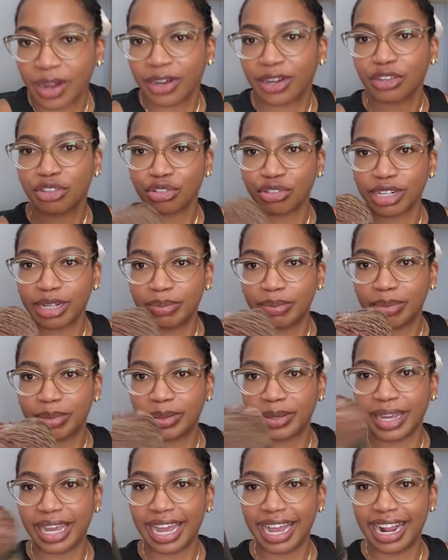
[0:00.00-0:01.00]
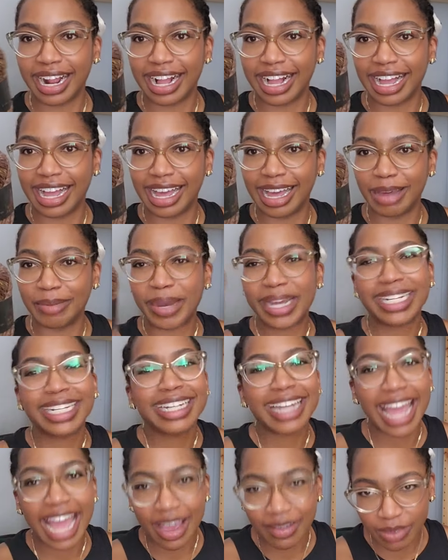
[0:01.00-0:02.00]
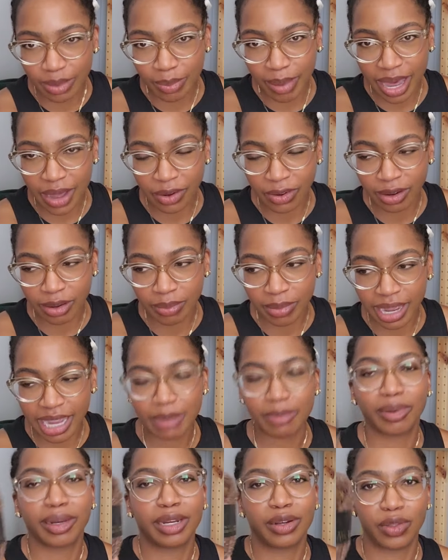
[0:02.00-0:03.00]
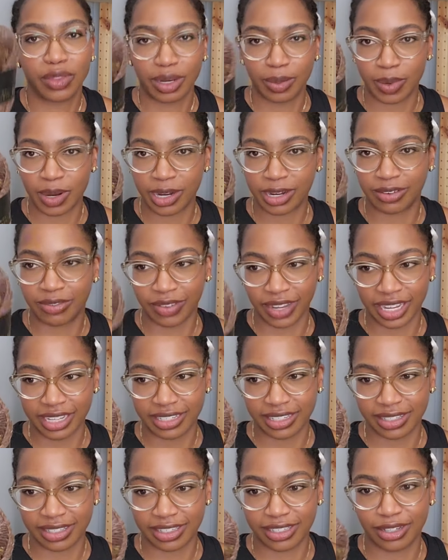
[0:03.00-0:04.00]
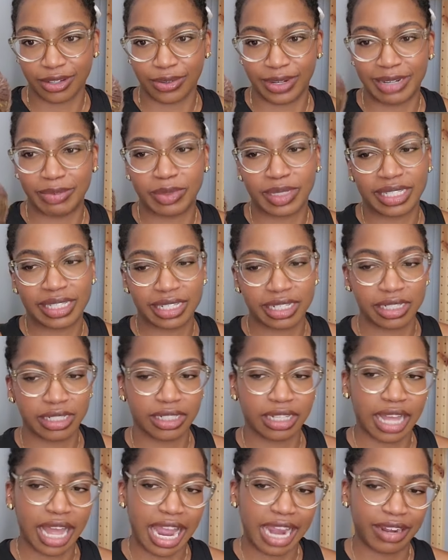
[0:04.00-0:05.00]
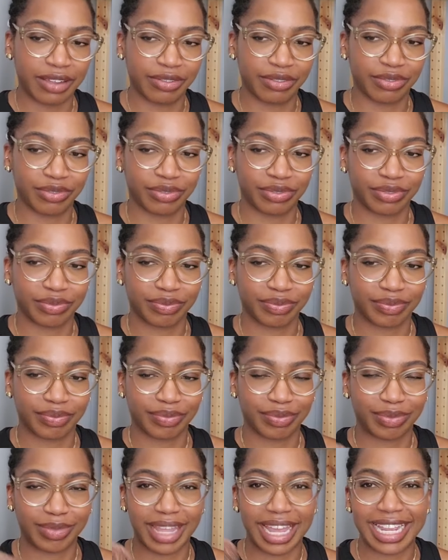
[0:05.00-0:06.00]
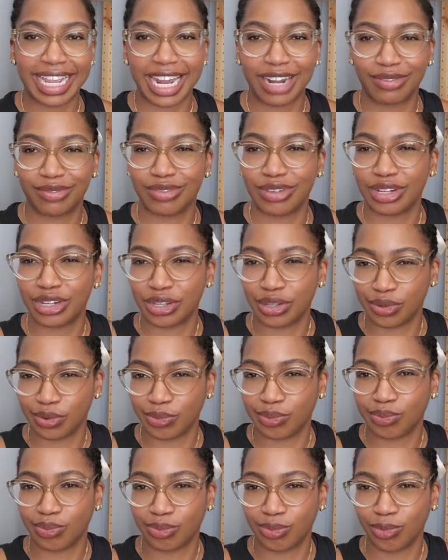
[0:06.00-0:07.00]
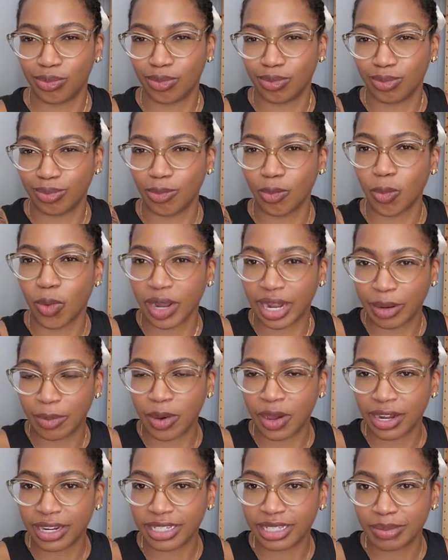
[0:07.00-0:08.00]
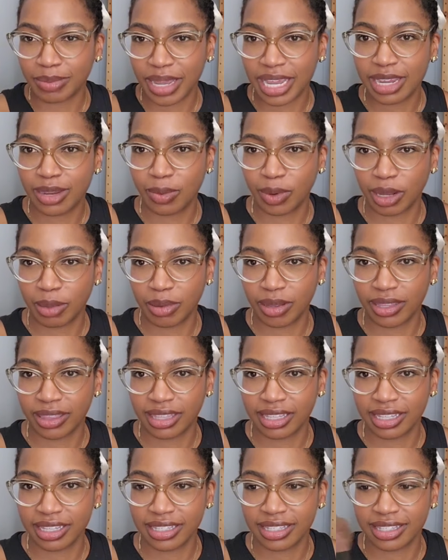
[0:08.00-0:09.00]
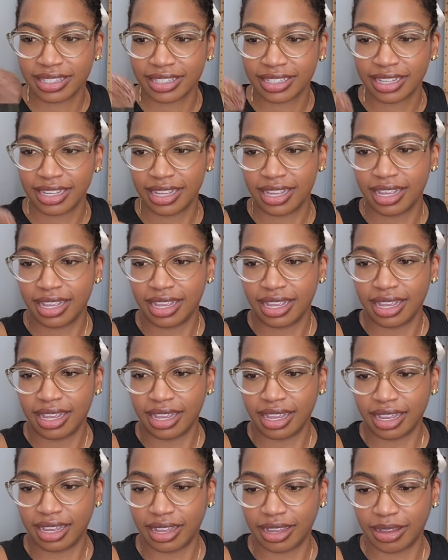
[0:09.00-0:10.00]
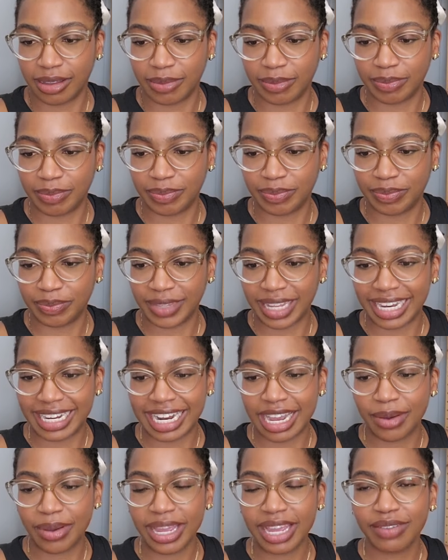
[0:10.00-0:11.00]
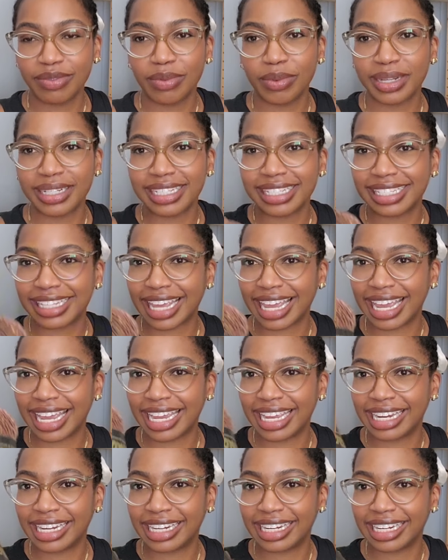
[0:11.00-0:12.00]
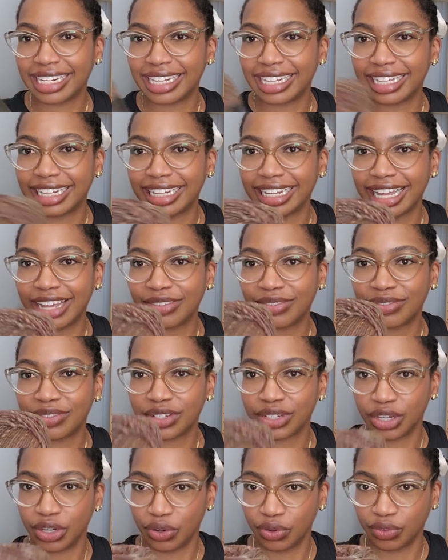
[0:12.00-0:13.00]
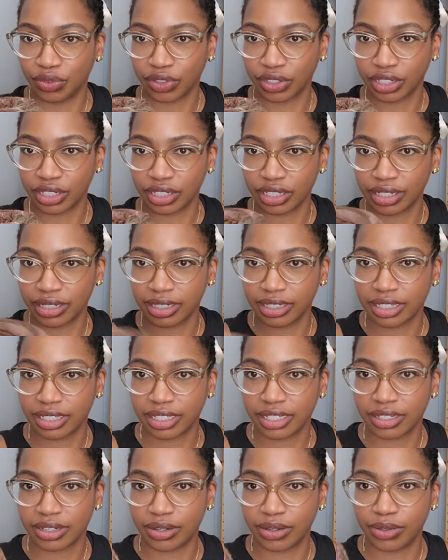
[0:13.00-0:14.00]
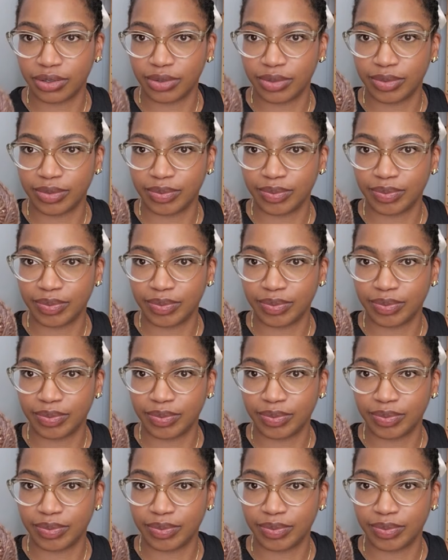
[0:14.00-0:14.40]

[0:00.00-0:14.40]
on a trip. I didn't have the pattern in mind, but I knew that I wanted a vest, so it was still kind of, I kind of knew what I wanted to make when I bought this. And now I have one skein left over, so